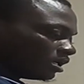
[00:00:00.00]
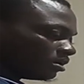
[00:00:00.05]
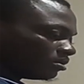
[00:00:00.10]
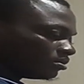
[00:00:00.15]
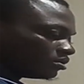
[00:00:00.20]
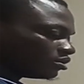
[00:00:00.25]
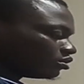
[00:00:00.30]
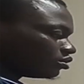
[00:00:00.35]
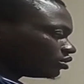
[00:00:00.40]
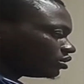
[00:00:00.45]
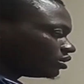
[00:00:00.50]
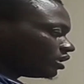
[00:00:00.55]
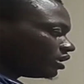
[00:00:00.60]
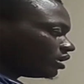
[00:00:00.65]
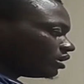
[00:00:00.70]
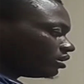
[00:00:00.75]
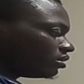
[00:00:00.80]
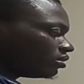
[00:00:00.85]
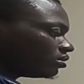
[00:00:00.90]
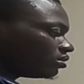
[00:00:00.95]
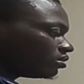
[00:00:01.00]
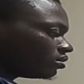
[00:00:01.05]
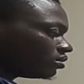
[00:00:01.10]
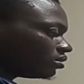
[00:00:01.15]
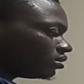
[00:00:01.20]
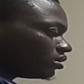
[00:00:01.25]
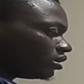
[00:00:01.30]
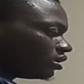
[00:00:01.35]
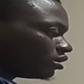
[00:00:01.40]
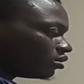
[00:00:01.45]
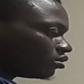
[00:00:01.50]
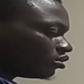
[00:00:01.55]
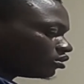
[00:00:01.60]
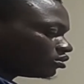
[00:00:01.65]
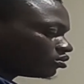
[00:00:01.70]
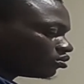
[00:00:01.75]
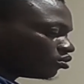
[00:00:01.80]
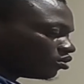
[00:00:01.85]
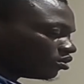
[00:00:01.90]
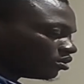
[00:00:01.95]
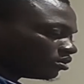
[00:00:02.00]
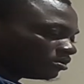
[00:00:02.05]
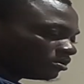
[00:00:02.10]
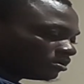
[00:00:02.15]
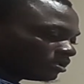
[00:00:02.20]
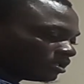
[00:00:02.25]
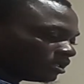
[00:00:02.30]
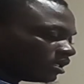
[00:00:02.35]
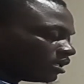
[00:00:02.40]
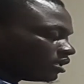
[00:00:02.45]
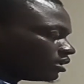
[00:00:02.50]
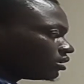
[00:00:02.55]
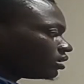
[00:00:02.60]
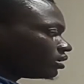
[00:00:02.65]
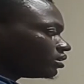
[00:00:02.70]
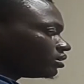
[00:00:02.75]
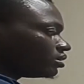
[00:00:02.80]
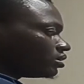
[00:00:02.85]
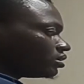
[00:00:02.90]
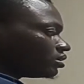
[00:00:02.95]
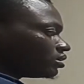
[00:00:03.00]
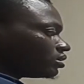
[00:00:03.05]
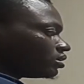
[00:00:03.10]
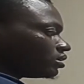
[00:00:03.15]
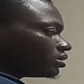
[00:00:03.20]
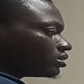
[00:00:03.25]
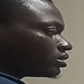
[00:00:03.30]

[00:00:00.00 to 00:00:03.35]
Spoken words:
So j equals 1, and this is